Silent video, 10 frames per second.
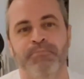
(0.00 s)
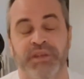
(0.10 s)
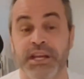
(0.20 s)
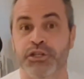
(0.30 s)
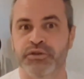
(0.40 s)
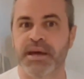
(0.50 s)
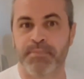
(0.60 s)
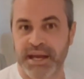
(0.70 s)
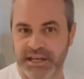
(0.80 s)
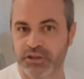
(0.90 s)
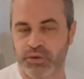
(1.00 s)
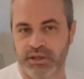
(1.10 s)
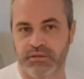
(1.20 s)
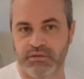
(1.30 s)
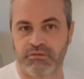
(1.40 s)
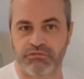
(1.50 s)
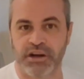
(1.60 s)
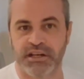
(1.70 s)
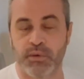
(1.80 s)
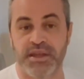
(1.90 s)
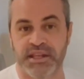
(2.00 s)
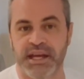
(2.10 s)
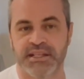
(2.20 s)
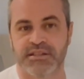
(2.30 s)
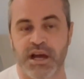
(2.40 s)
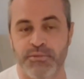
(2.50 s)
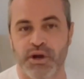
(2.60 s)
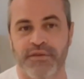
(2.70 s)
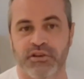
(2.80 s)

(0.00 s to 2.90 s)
And then you get back into it right away the next time you have